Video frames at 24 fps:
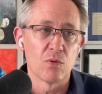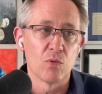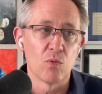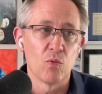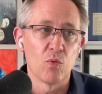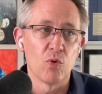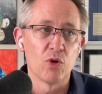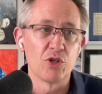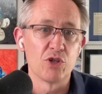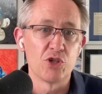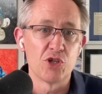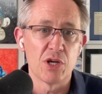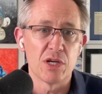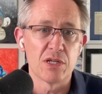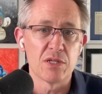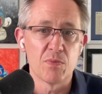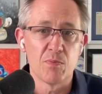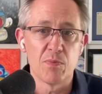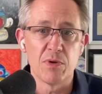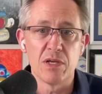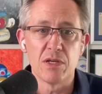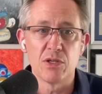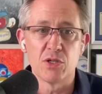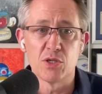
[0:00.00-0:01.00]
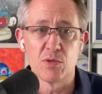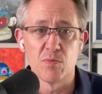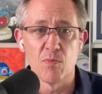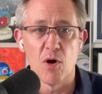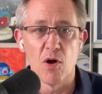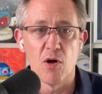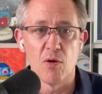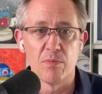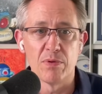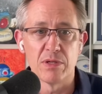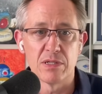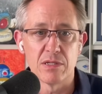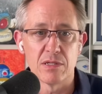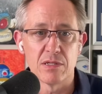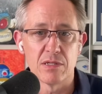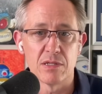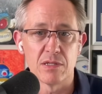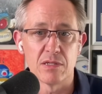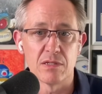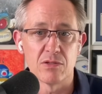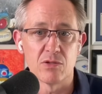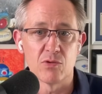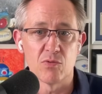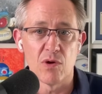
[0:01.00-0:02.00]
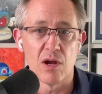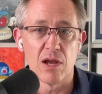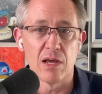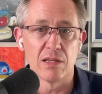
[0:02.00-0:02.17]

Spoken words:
would just be small businesses, right?